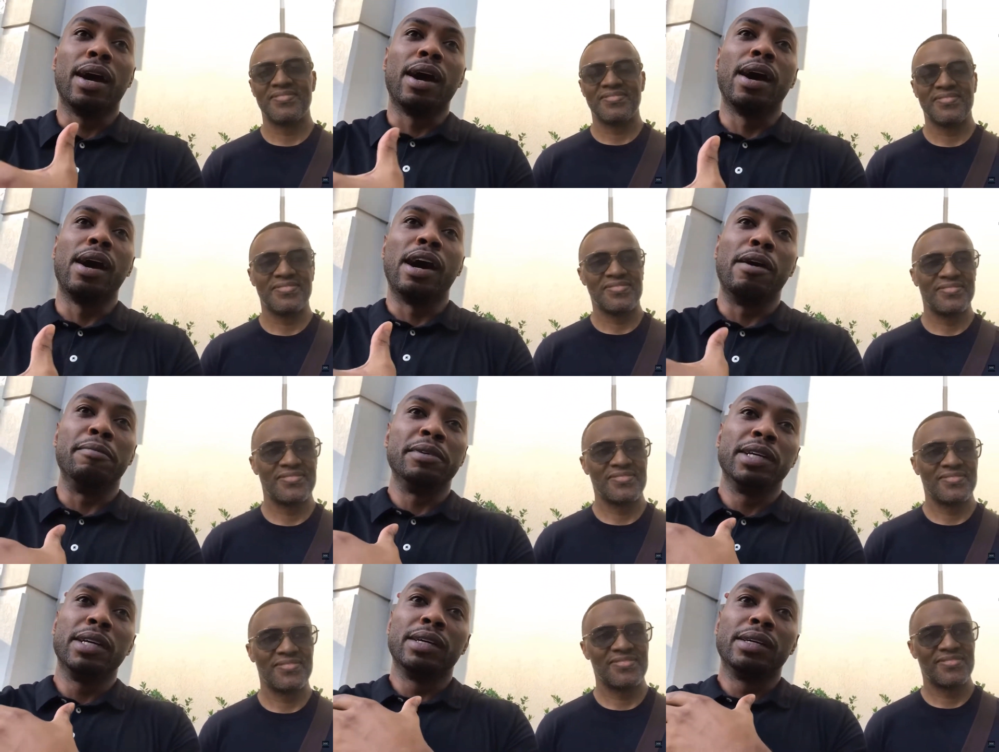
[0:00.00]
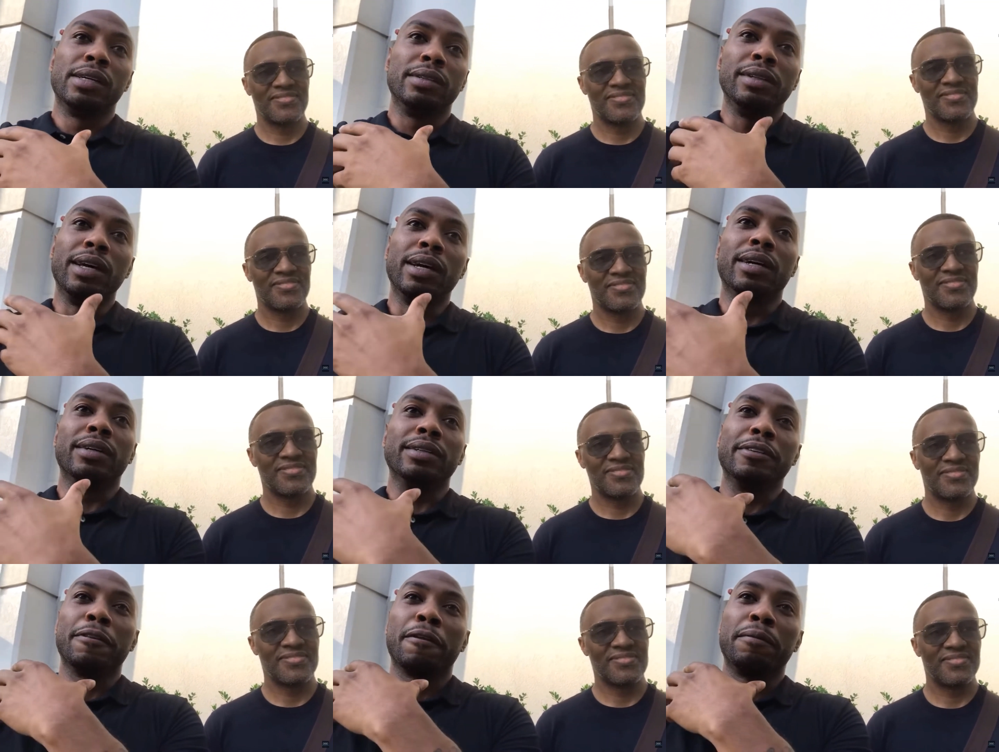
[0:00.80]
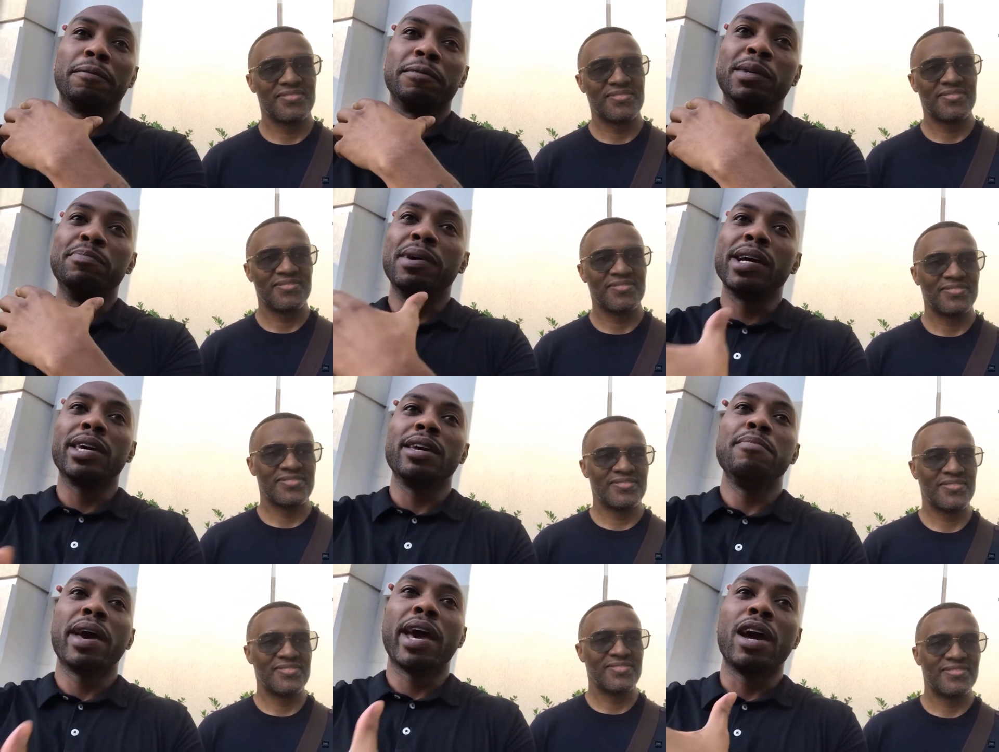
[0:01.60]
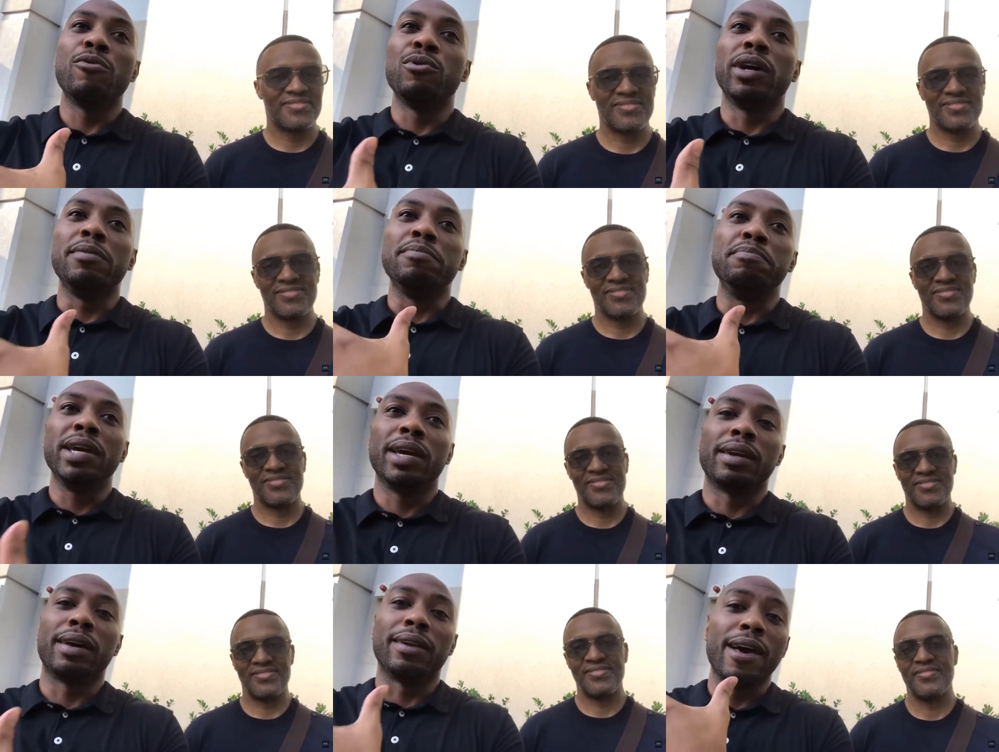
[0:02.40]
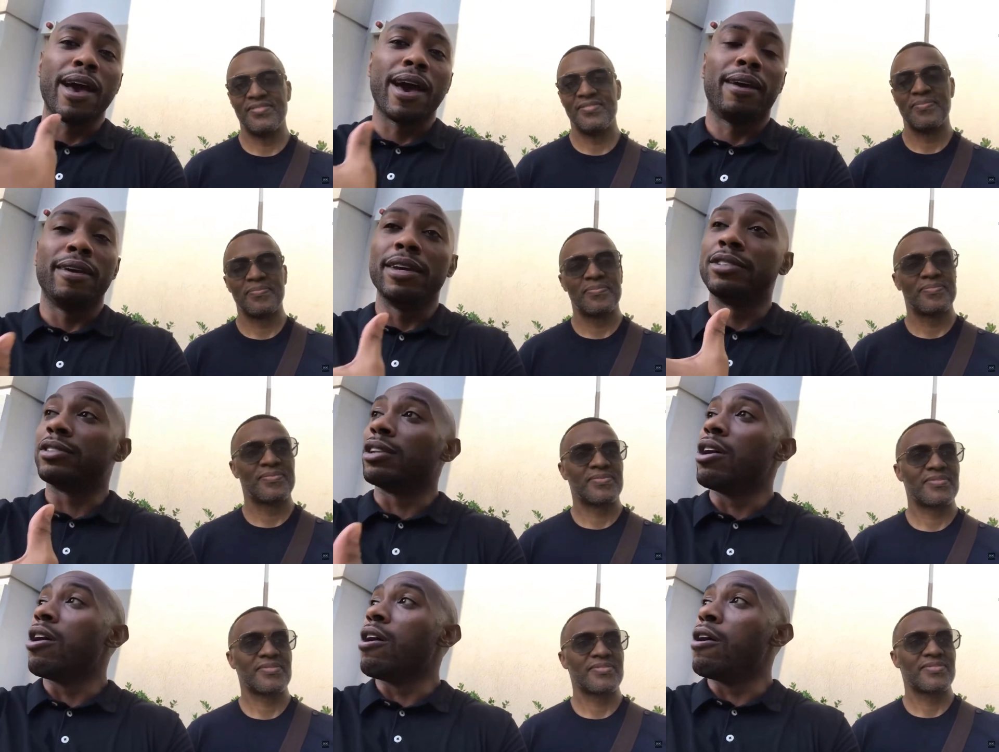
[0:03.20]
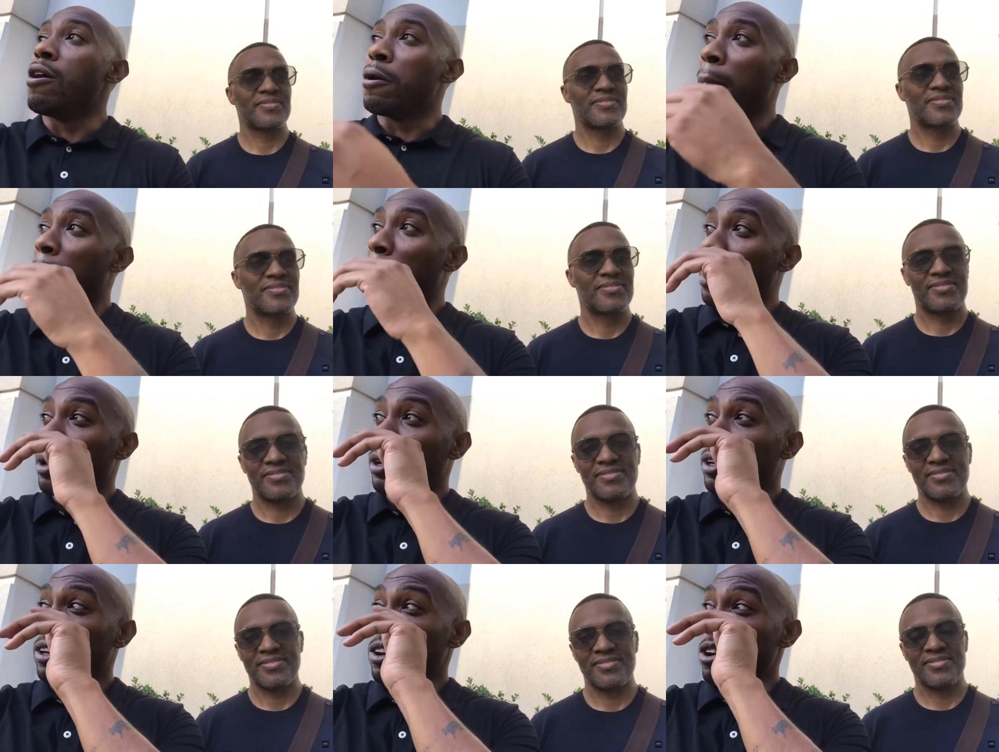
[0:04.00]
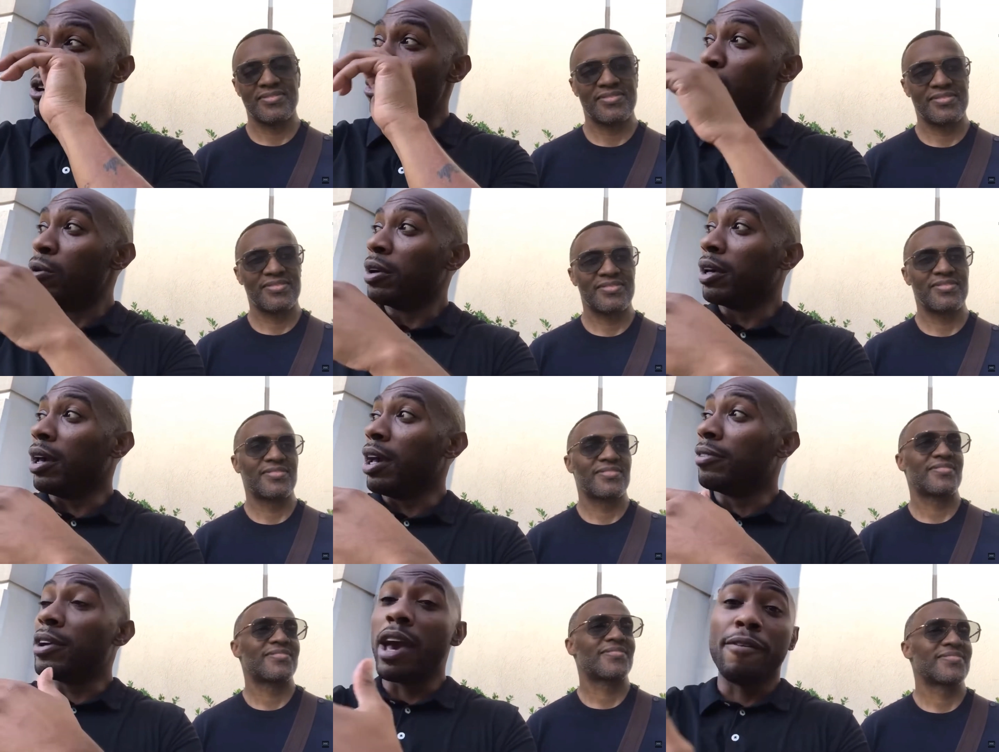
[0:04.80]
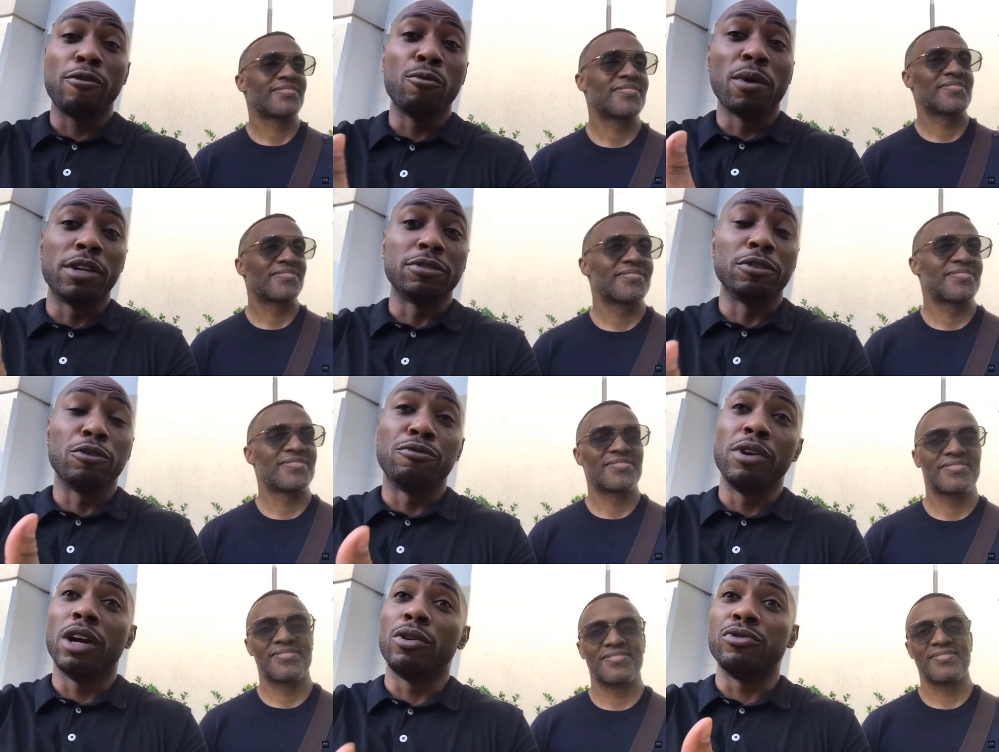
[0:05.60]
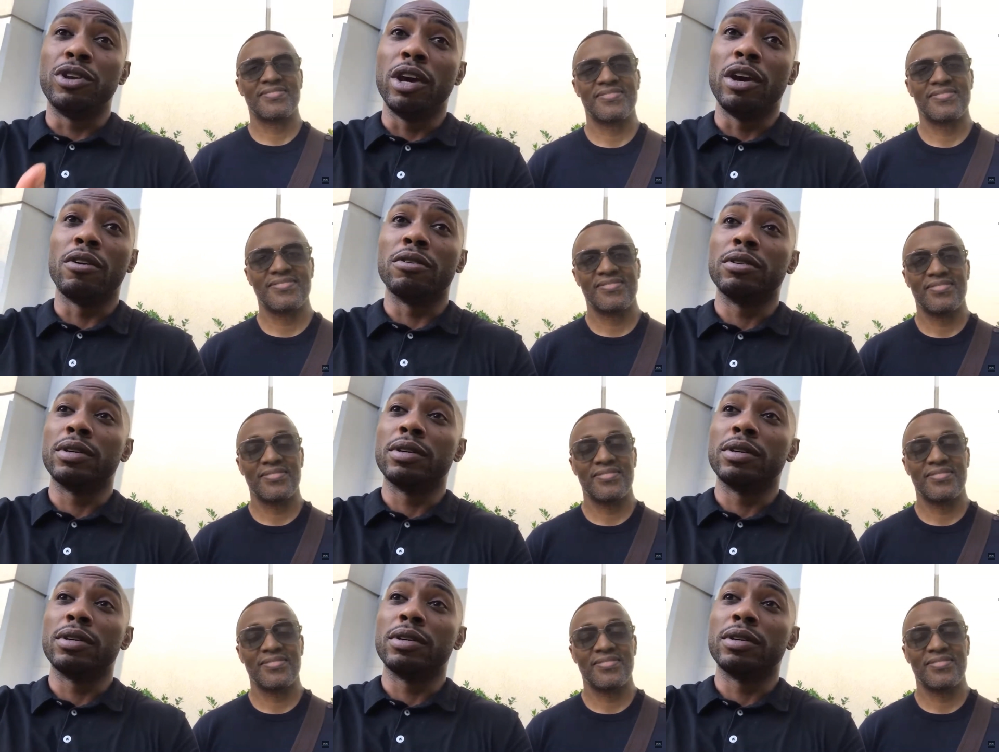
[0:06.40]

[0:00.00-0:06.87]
Speaker 1: Um, look, the boogeyman wouldn't be in Atlanta this long, you know, if Kevin wasn't the real deal.